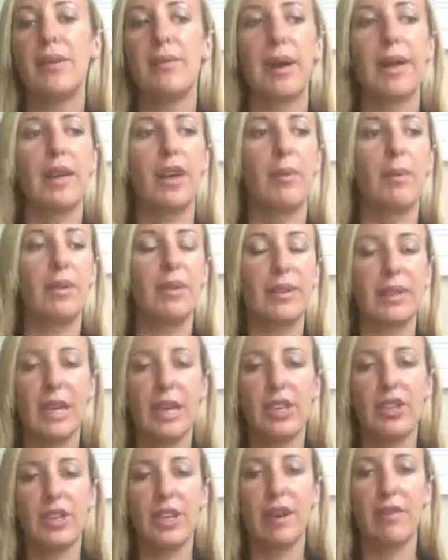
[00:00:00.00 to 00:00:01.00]
You might not be able to
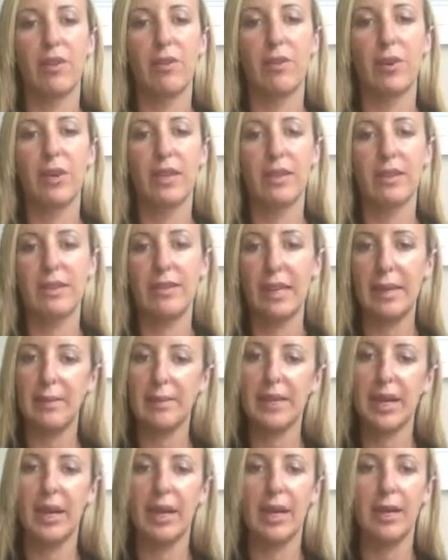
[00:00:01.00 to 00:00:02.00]
catch everyone at the same
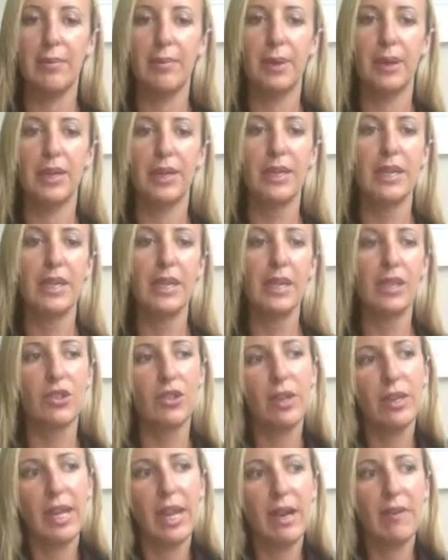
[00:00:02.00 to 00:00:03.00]
time, but
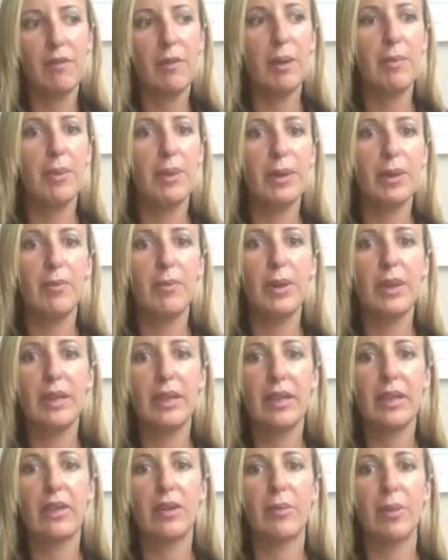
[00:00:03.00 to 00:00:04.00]
trying to have maybe a
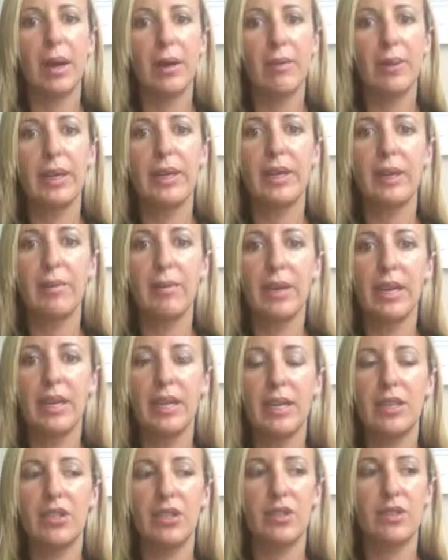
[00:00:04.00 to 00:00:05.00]
weekly or bi-weekly
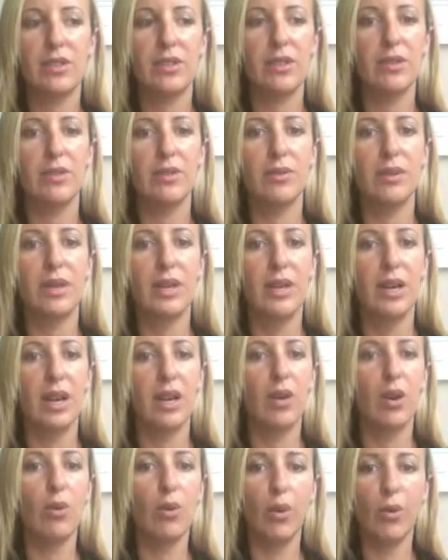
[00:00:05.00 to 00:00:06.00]
meeting just to
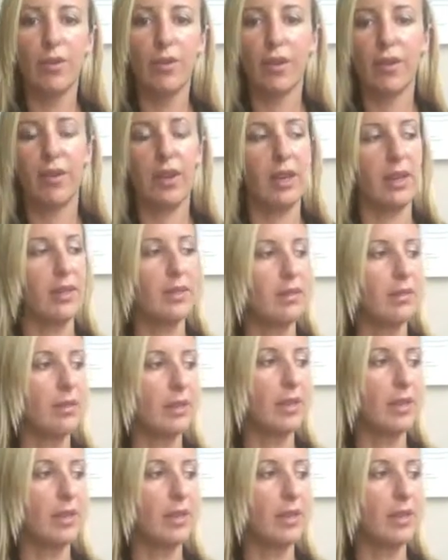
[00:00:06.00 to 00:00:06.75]
go over things.